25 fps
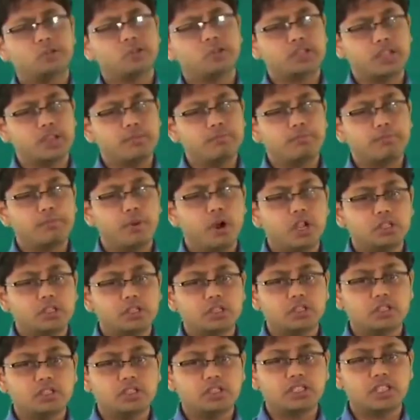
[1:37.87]
was
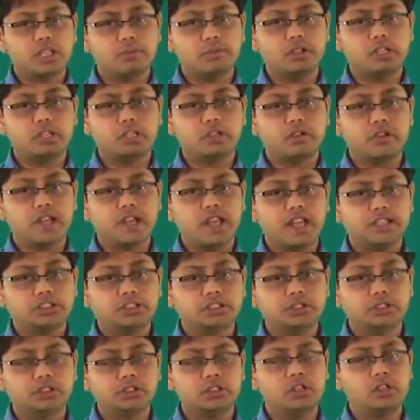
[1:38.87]
important in this chemical
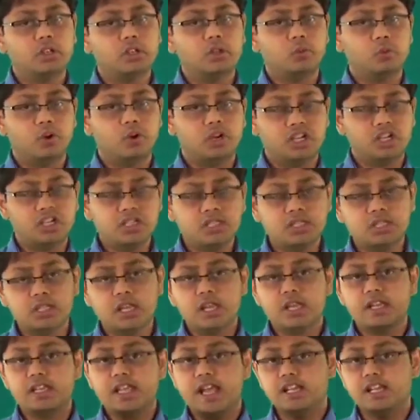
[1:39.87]
reaction was
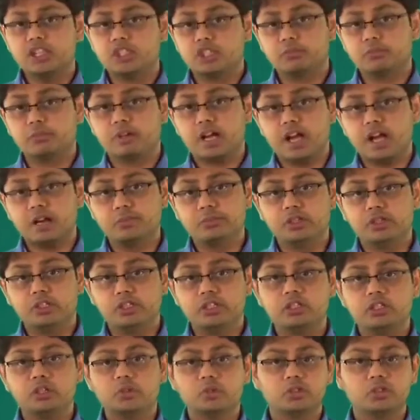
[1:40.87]
calcium
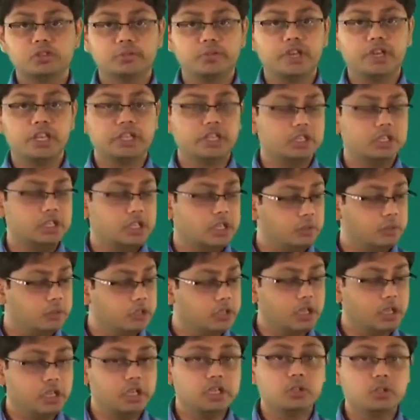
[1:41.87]
carbonate was breaking down
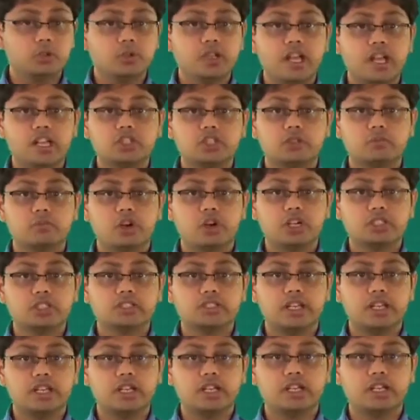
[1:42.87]
into calcium
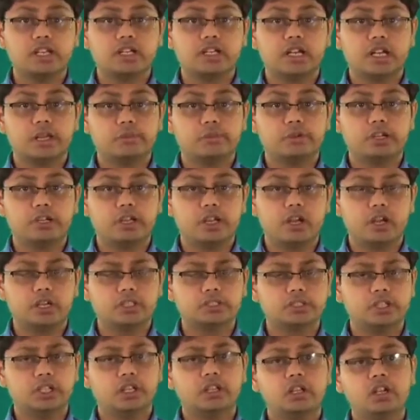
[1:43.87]
oxide and carbon
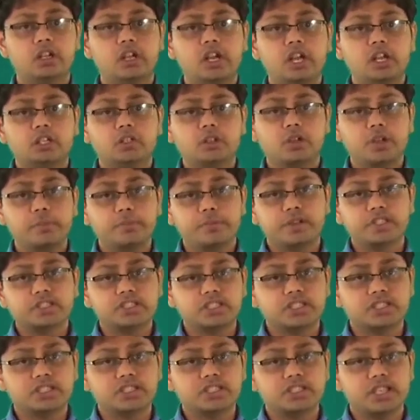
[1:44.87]
dioxide. To
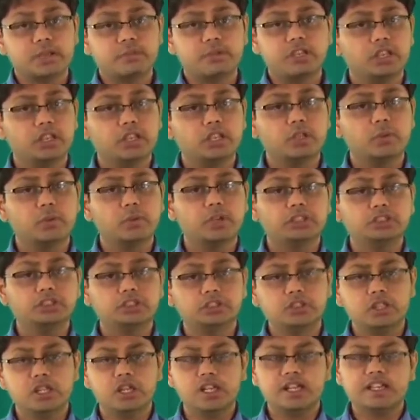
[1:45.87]
represent this chemical
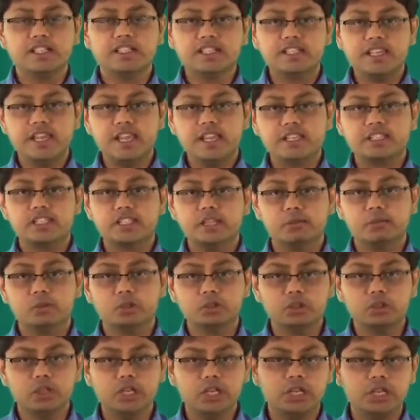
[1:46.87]
equation,
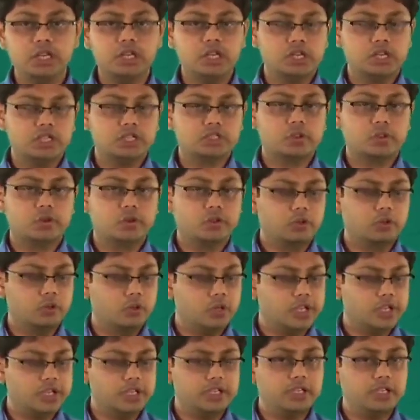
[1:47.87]
CaCO3 is going to go
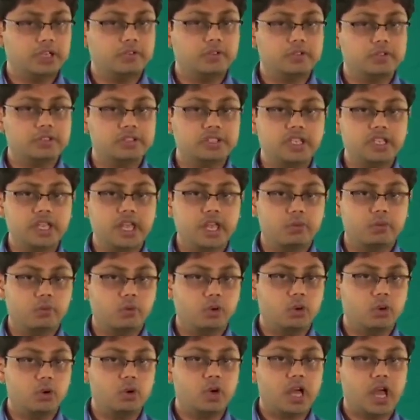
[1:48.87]
ahead and give you
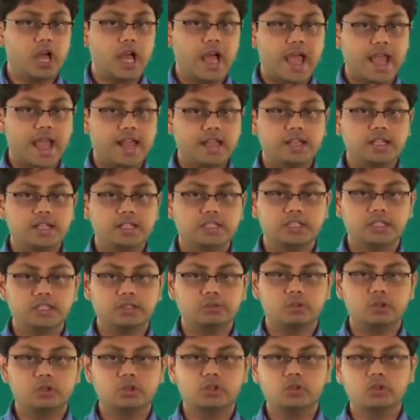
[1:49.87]
CaO and
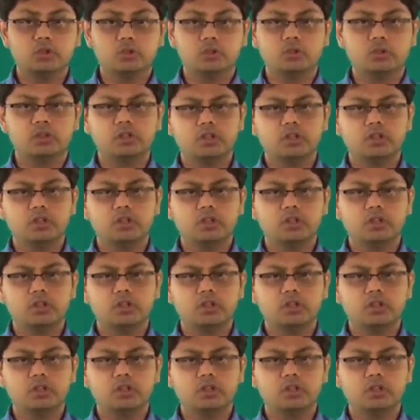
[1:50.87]
CO2.